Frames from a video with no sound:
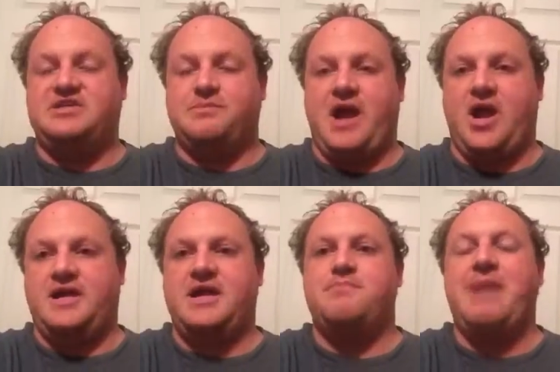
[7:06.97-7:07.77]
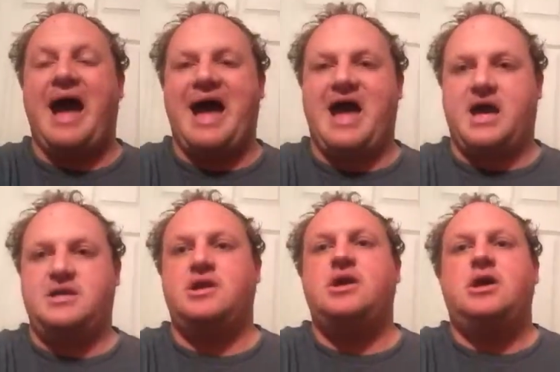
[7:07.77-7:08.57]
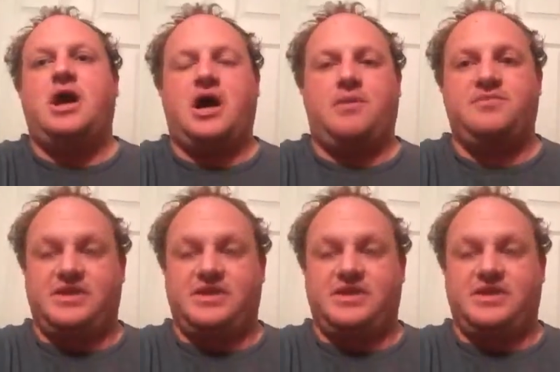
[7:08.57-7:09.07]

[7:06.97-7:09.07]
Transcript: American behind um,